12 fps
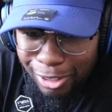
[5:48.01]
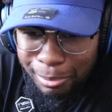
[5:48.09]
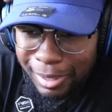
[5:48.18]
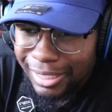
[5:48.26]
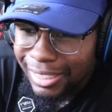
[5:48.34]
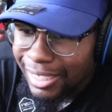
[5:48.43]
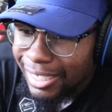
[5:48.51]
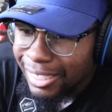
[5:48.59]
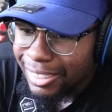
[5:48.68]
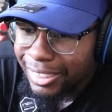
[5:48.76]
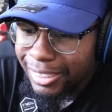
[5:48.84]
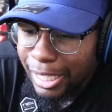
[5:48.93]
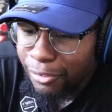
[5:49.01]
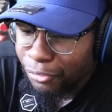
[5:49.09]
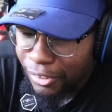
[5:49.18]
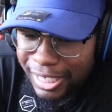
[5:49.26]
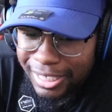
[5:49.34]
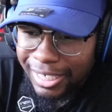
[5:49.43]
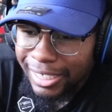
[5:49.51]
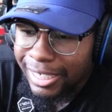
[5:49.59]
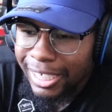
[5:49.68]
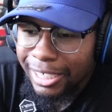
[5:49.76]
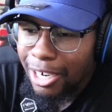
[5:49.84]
Oh my, this is like Frieza and Kid